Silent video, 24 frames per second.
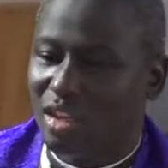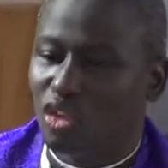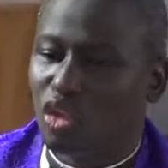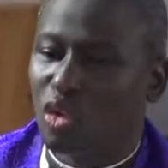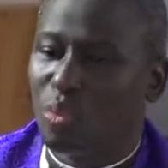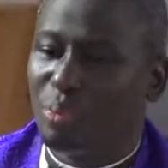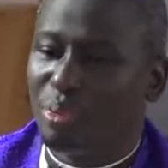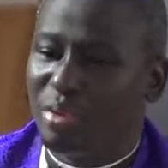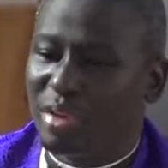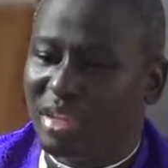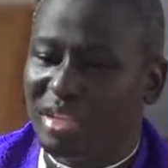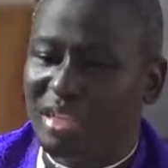to
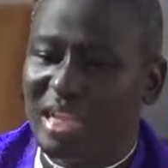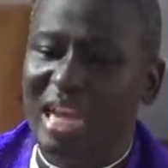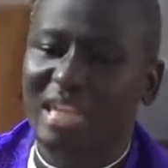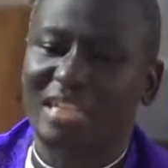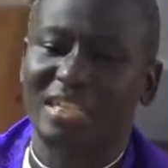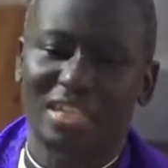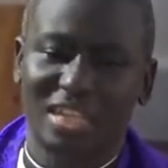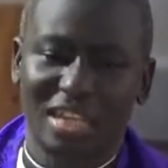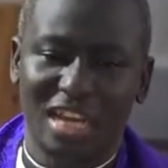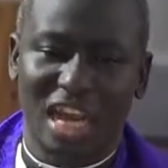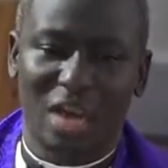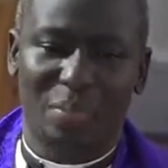bridge
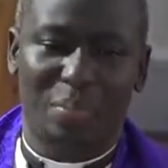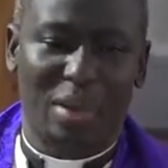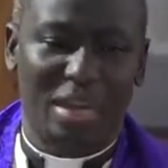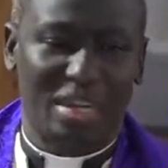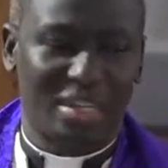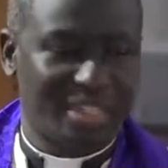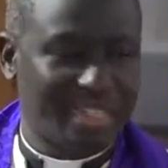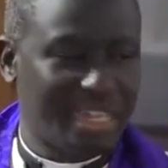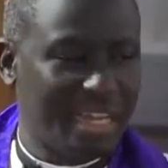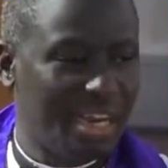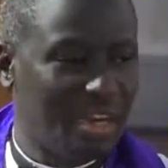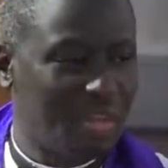that gap
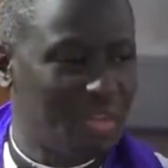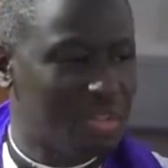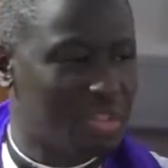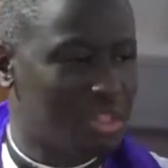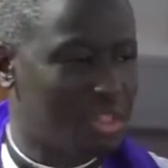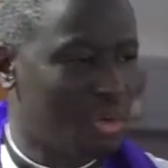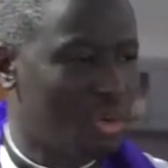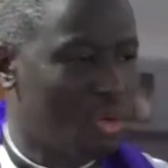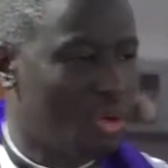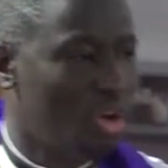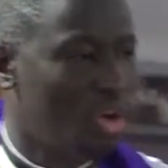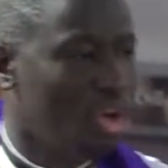and
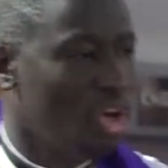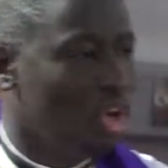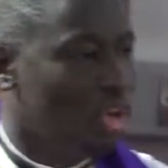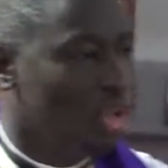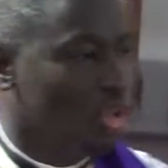tells you,